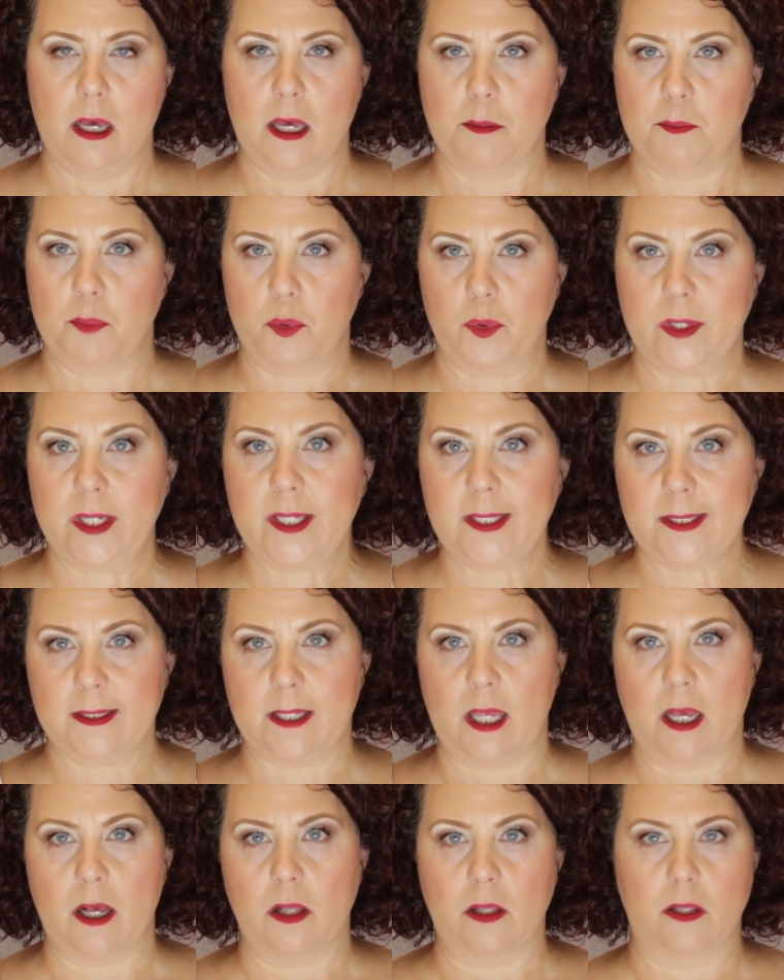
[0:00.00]
a
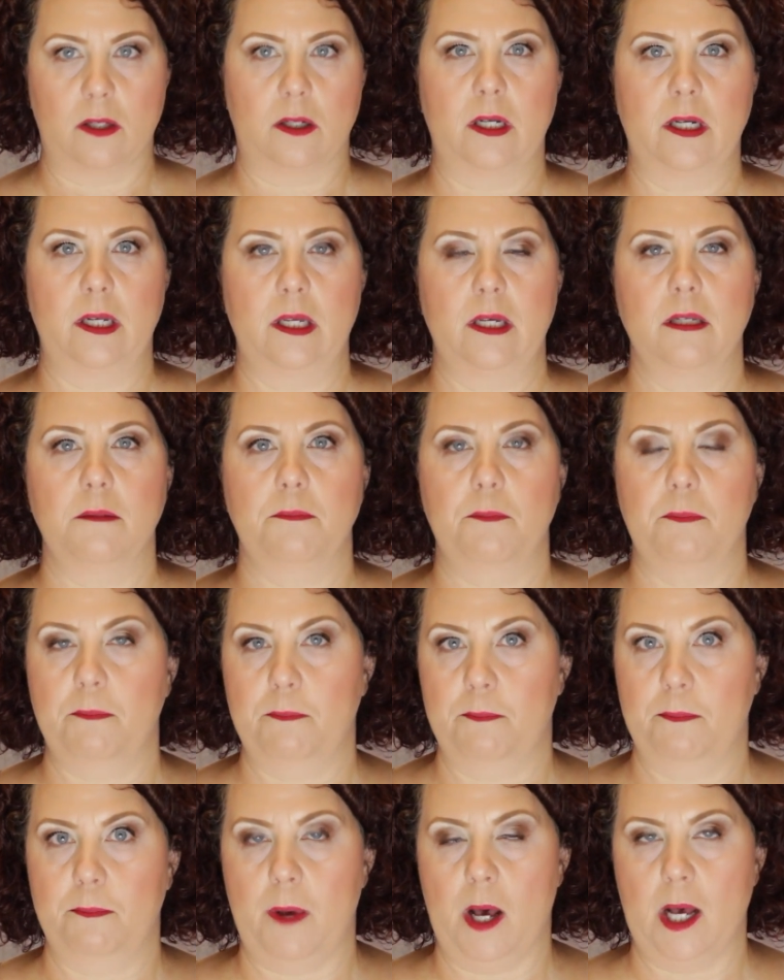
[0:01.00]
pre-sale on it?
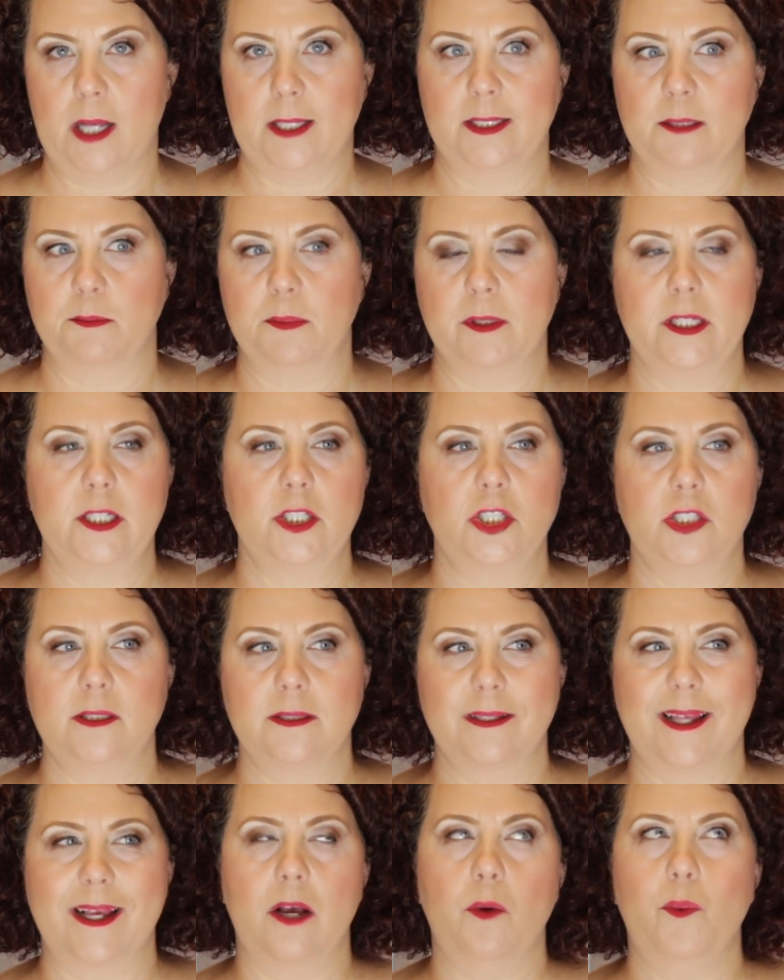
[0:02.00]
Possibly. And
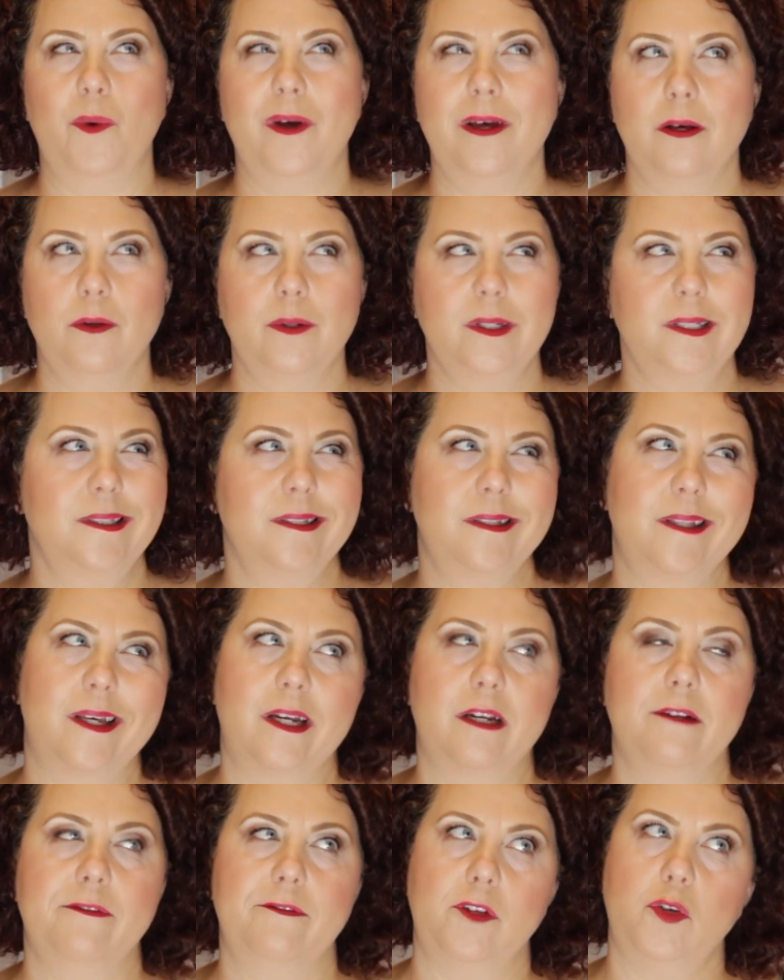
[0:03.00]
she's like, well, we did
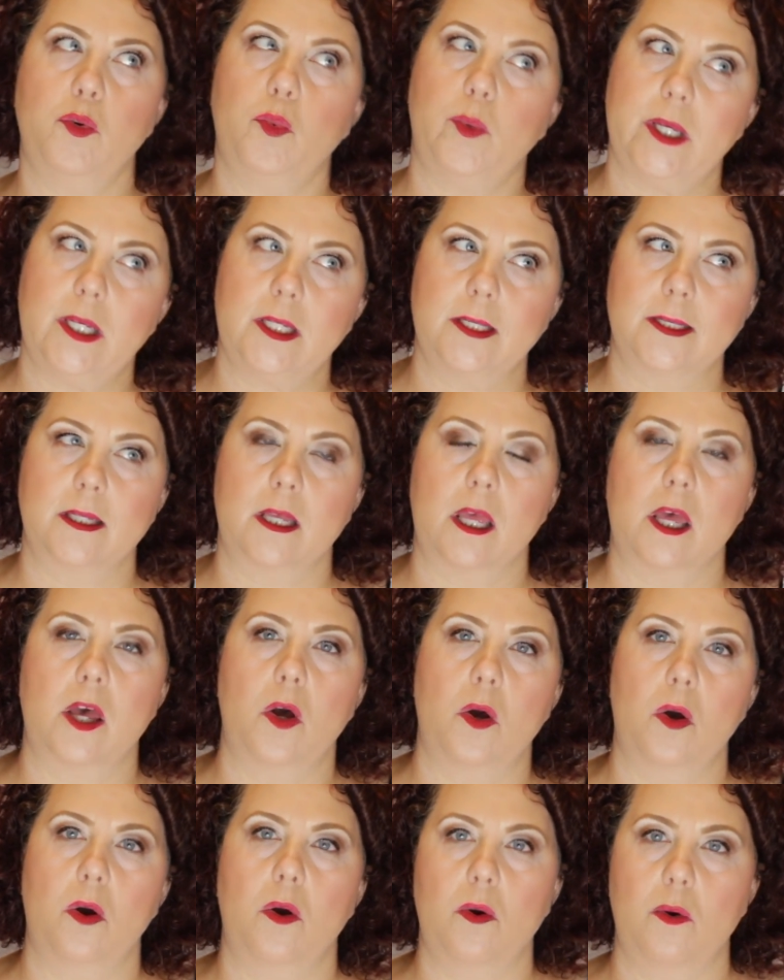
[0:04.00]
that a few weeks
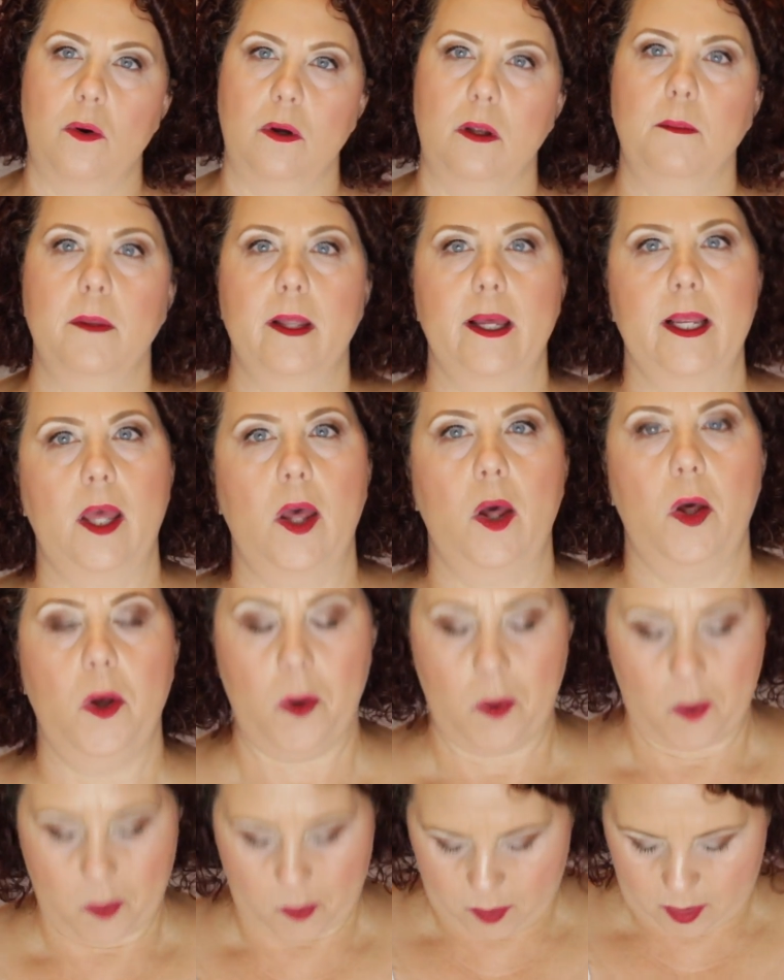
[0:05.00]
ago. I'm like,
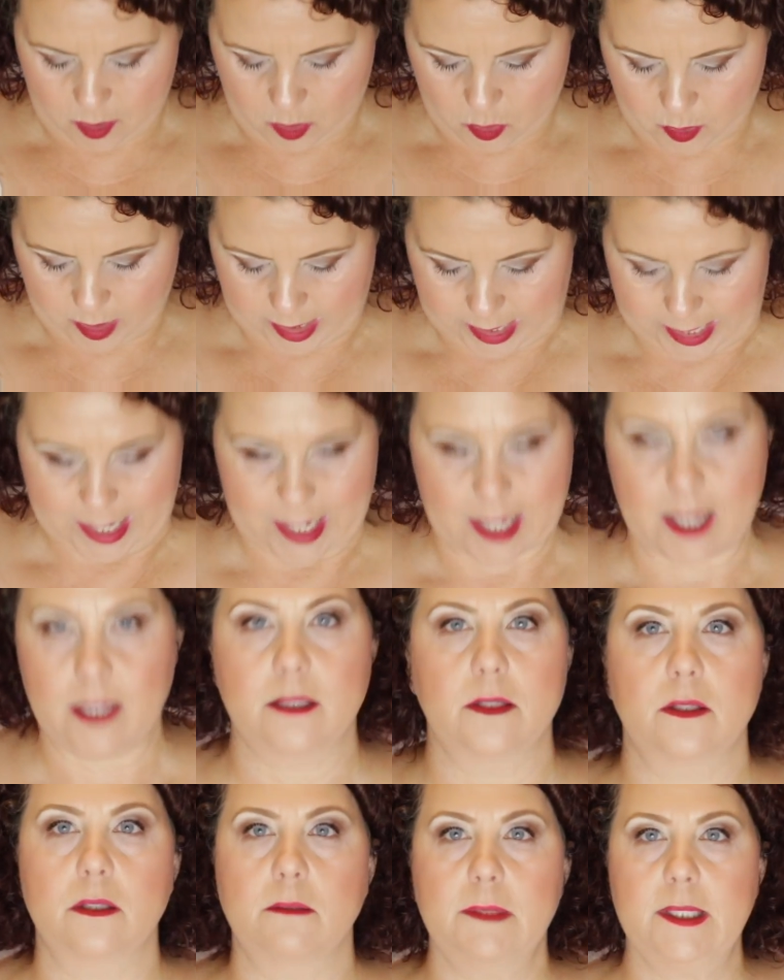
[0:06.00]
oh, okay.
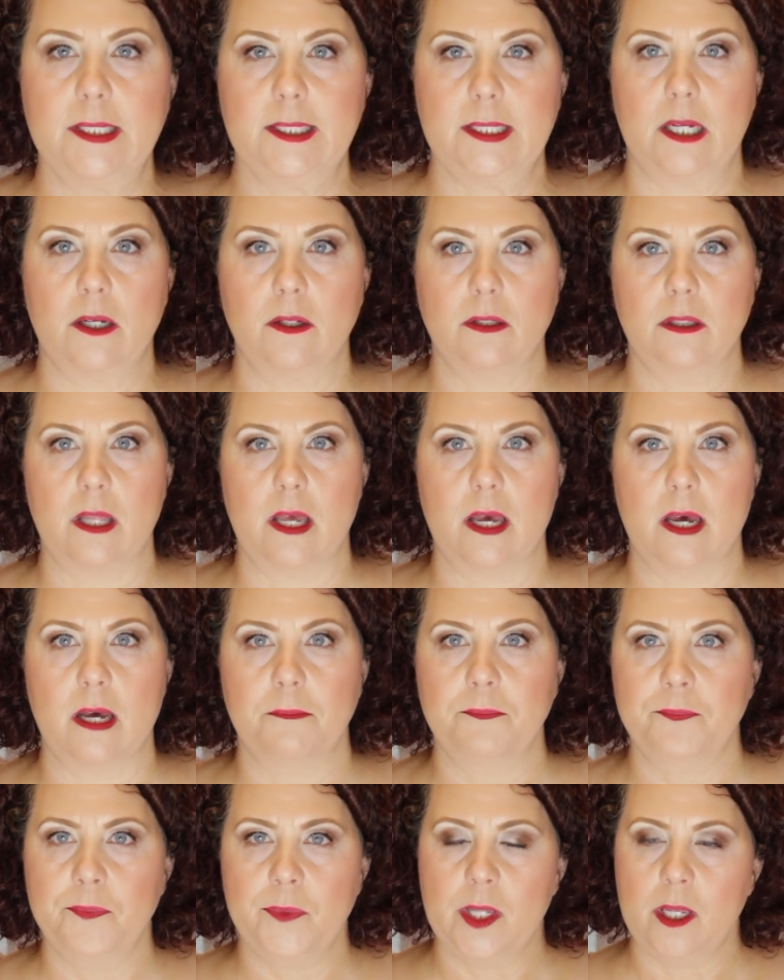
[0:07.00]
So I missed out on that.